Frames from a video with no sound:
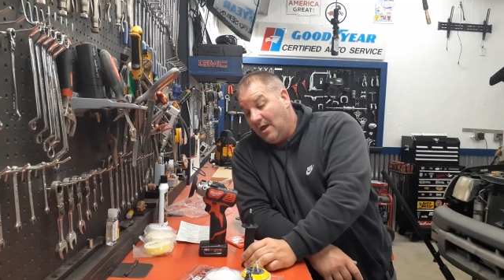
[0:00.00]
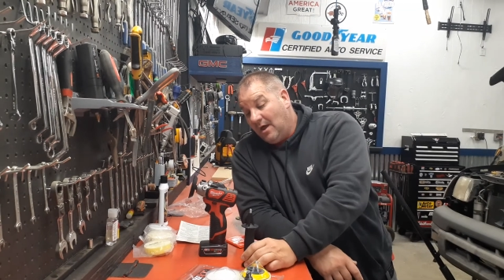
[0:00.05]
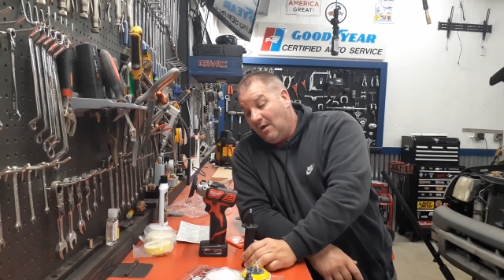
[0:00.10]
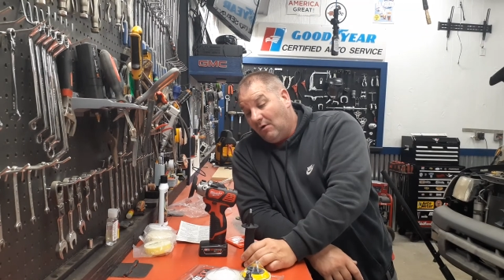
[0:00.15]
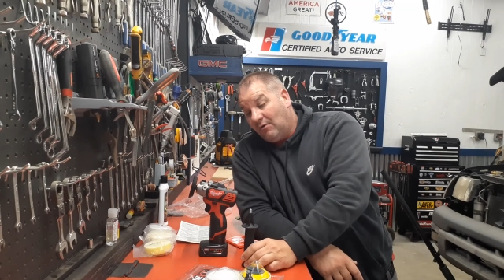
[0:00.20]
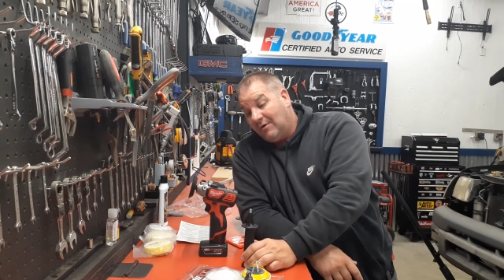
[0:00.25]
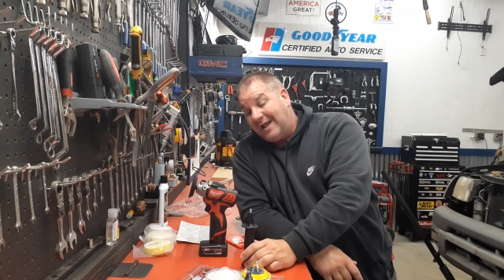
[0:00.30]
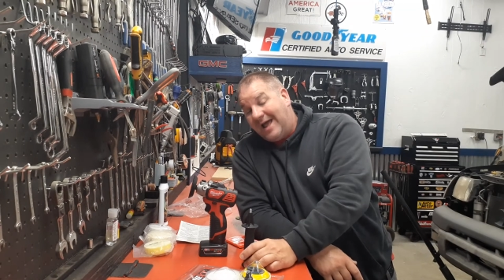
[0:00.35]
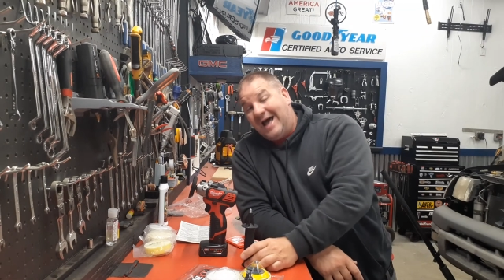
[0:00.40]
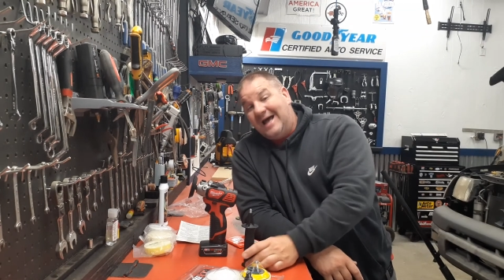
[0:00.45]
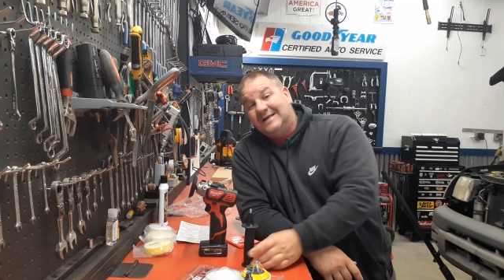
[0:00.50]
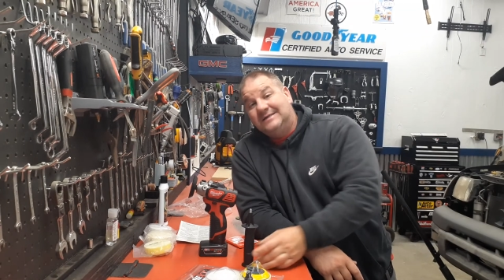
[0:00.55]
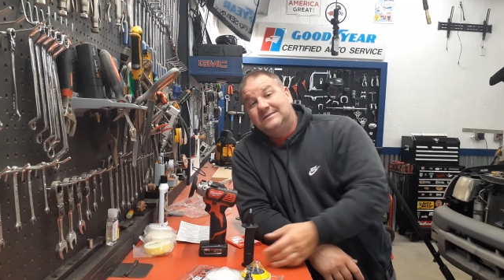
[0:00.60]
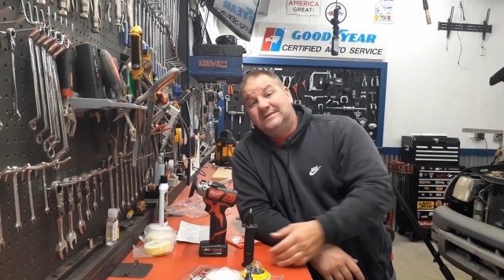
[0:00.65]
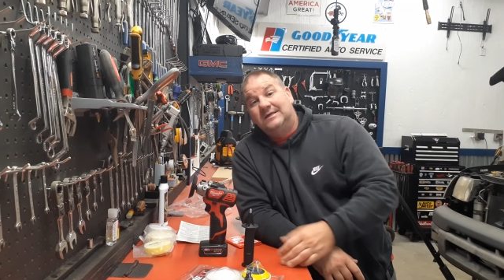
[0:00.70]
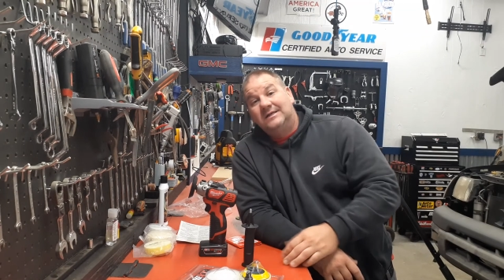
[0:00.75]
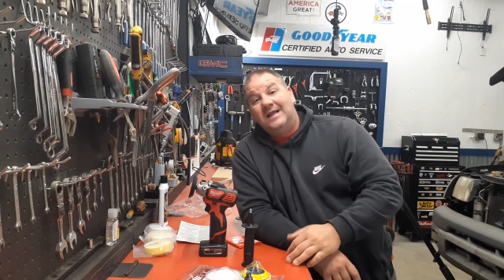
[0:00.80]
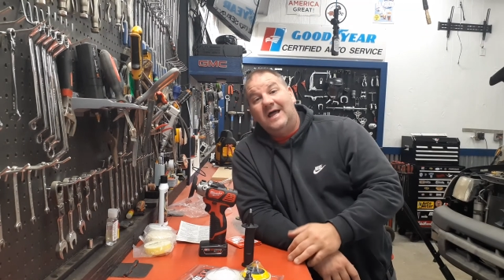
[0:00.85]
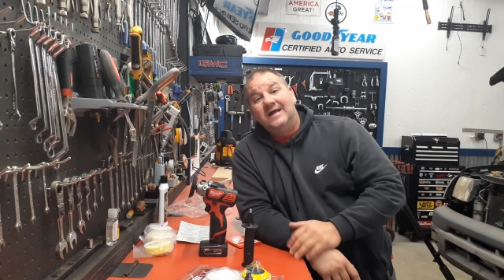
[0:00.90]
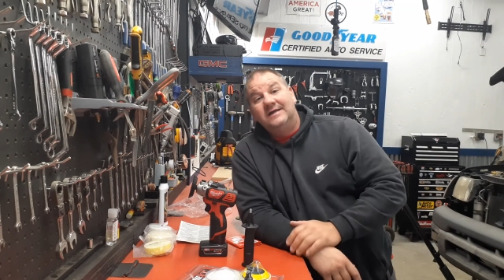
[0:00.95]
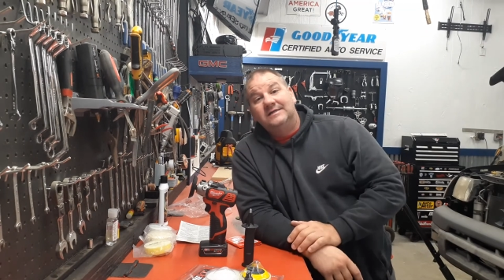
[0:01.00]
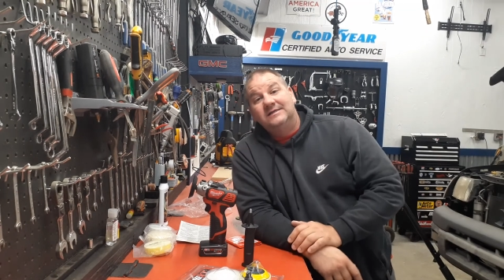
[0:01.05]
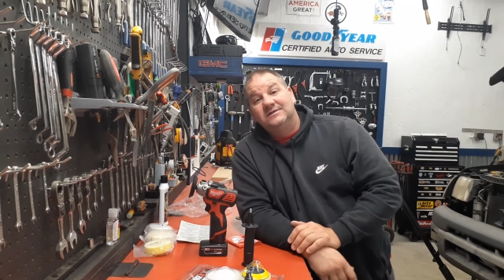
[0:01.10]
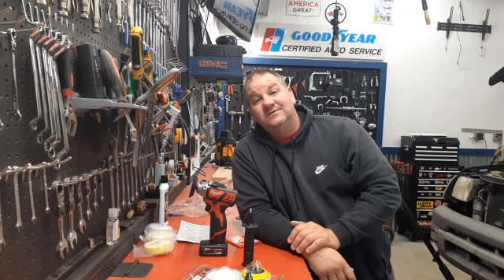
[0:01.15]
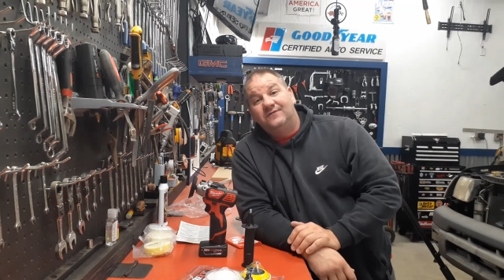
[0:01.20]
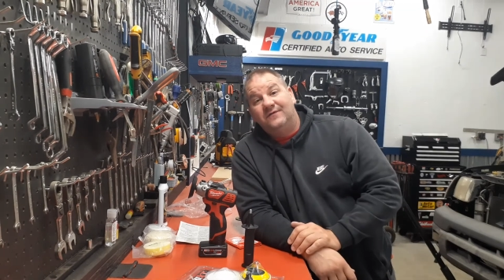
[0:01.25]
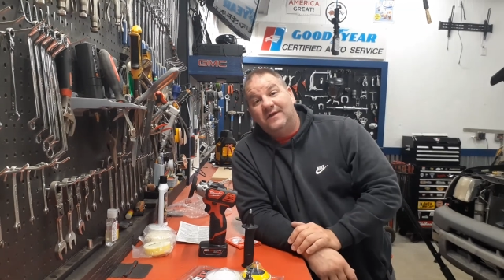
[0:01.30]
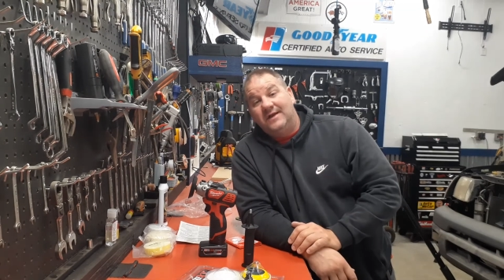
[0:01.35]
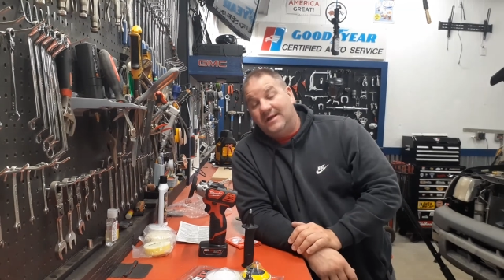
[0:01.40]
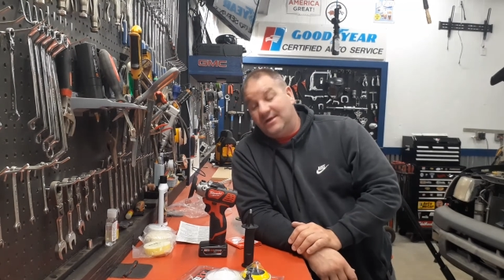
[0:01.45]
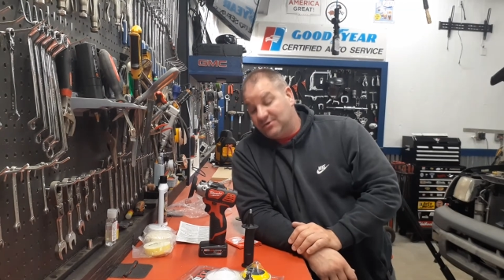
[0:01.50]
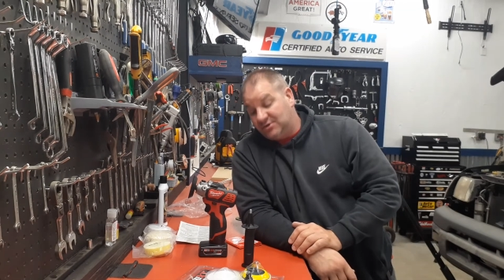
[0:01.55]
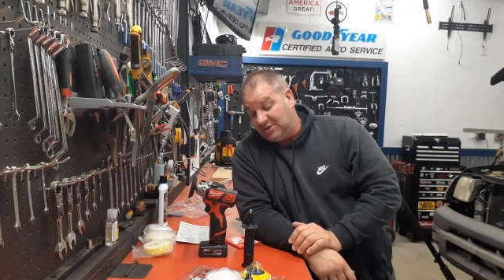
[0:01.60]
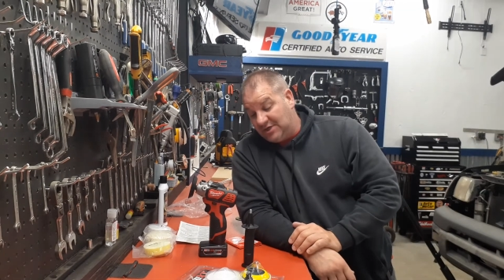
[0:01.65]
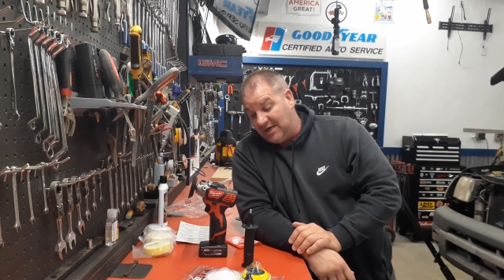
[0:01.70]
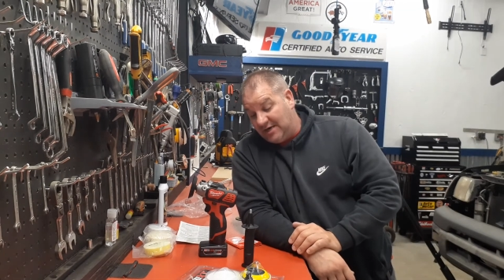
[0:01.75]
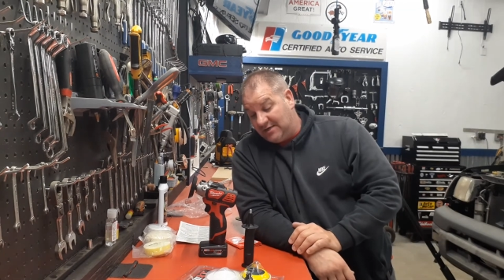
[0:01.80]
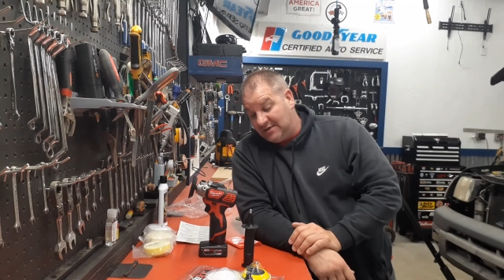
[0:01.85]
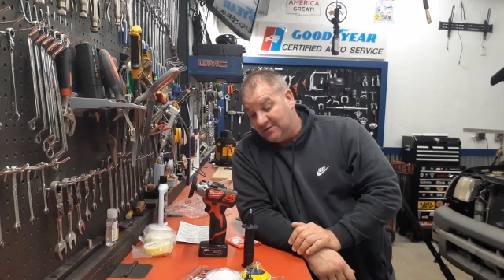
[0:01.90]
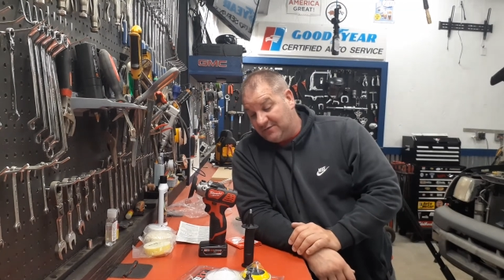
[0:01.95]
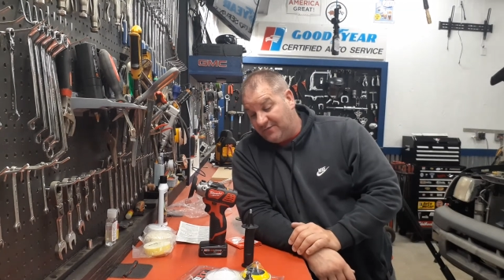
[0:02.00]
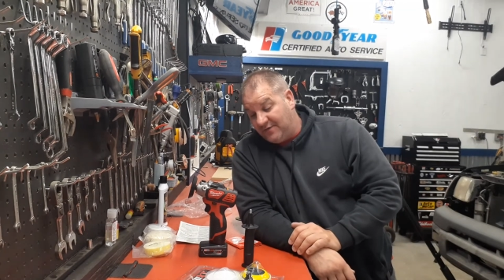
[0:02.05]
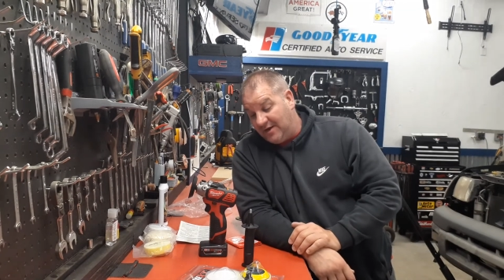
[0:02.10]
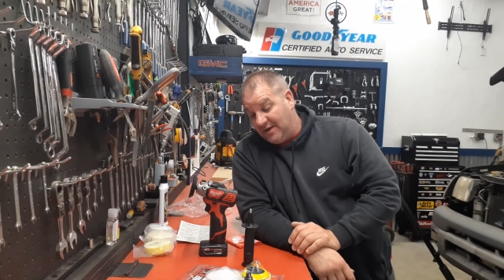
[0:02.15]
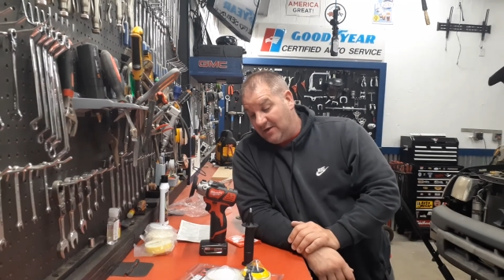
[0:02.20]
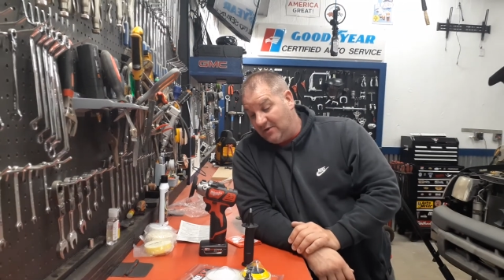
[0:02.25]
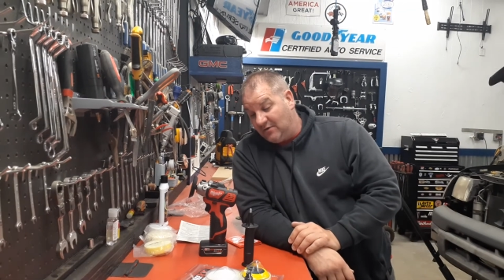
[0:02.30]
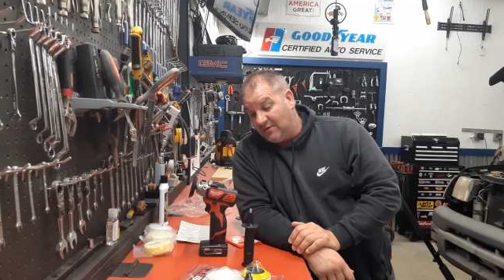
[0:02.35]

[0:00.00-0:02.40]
Well, guys, like this video, share this video,